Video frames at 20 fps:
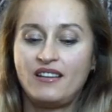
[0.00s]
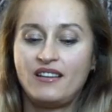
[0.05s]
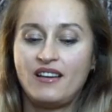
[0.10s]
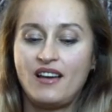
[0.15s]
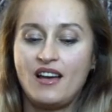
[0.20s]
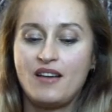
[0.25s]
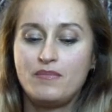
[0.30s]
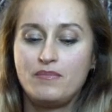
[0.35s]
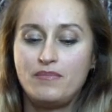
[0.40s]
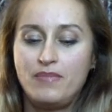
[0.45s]

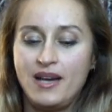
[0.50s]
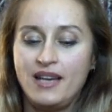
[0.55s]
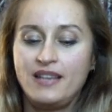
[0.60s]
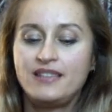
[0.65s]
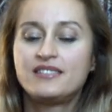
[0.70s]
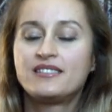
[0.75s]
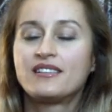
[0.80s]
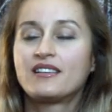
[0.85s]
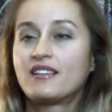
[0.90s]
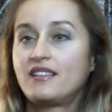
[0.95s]
I'm
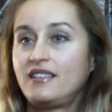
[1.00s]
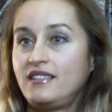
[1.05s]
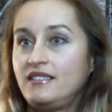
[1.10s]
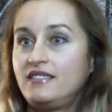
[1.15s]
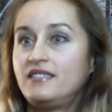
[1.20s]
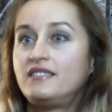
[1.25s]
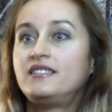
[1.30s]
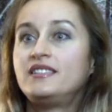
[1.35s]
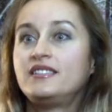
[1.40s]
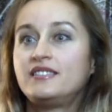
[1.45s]
basically
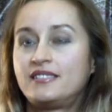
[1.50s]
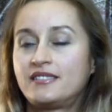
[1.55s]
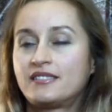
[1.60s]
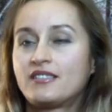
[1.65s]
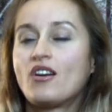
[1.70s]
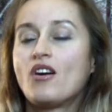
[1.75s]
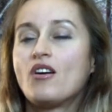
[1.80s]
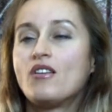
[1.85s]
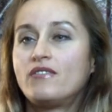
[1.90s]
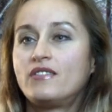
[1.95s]

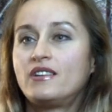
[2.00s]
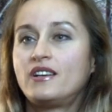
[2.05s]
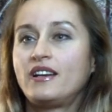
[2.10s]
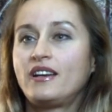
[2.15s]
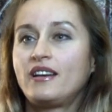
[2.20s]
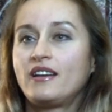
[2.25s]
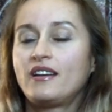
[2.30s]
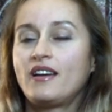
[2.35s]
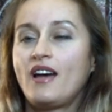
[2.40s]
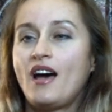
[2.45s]

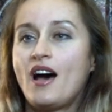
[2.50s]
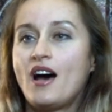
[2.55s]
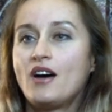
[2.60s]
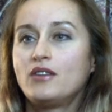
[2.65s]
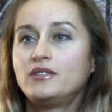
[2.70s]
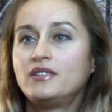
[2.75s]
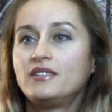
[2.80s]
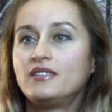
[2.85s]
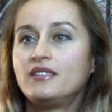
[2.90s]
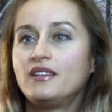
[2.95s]
discovering how
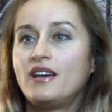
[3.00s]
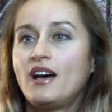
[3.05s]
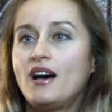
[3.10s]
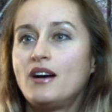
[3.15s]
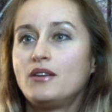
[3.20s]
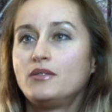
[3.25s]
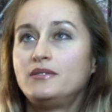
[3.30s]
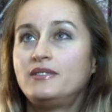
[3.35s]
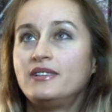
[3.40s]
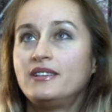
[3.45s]

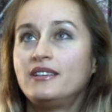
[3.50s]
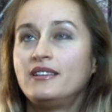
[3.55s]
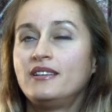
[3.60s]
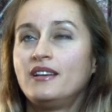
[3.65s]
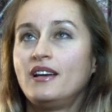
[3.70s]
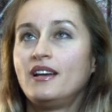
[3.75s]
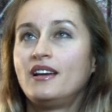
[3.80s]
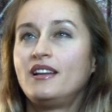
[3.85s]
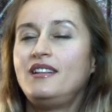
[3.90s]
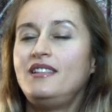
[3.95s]
the
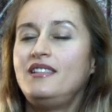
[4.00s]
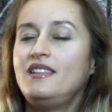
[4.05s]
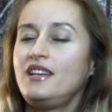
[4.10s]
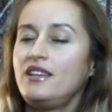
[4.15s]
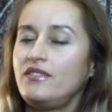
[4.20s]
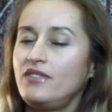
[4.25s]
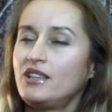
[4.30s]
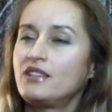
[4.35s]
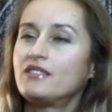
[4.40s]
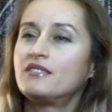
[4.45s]

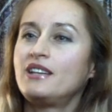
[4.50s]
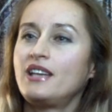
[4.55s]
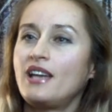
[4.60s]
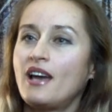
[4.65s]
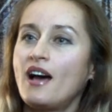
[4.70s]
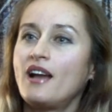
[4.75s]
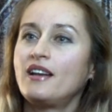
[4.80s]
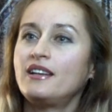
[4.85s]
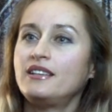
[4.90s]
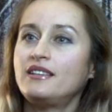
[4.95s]
living
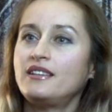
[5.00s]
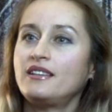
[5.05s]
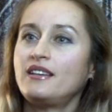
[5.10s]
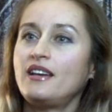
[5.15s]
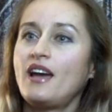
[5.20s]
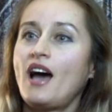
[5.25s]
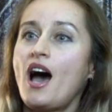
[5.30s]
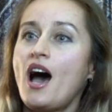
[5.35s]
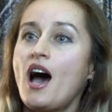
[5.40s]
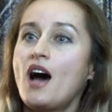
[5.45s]
reality,
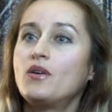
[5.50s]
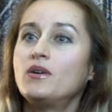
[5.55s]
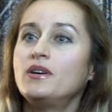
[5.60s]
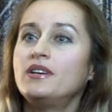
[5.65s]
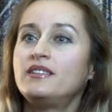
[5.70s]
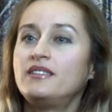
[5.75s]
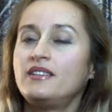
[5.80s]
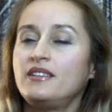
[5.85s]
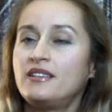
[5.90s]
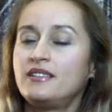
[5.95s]
how
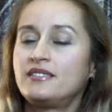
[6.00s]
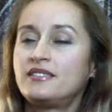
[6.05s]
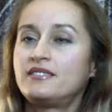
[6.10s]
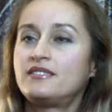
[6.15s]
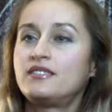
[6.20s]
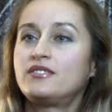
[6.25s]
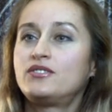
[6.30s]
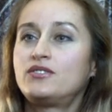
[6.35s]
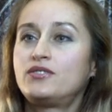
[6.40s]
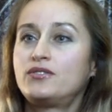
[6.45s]
it is
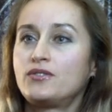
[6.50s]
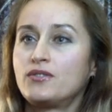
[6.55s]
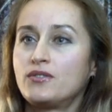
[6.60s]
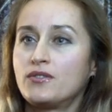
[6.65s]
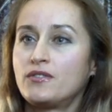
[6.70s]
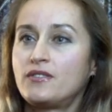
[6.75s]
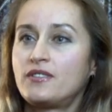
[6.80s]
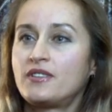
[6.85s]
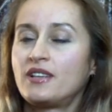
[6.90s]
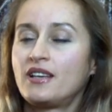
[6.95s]
the truth
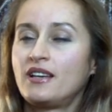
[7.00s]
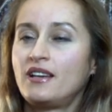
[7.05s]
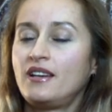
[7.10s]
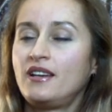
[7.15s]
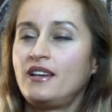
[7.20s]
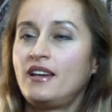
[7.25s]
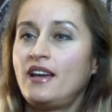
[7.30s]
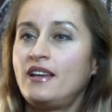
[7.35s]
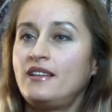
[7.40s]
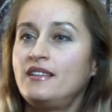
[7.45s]

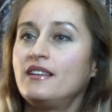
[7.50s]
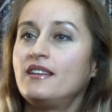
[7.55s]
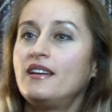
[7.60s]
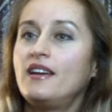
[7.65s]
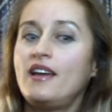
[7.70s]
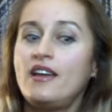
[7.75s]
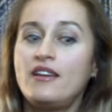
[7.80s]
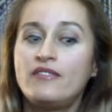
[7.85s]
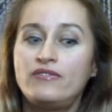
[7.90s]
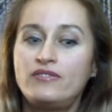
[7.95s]
at
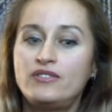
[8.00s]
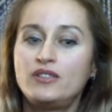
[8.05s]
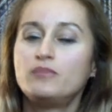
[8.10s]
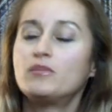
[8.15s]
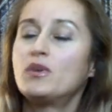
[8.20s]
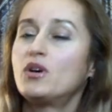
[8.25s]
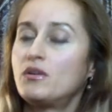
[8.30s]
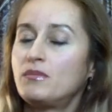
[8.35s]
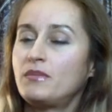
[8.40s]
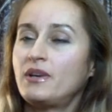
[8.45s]
every
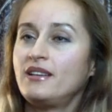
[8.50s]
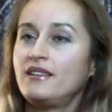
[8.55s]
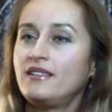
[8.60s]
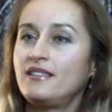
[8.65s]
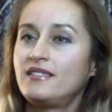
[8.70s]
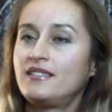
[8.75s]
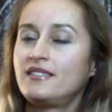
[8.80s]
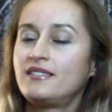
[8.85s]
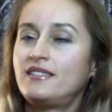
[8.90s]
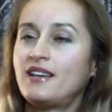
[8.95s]

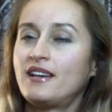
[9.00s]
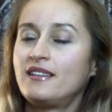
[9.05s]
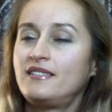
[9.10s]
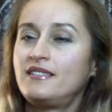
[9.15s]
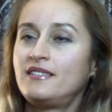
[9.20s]
moment, that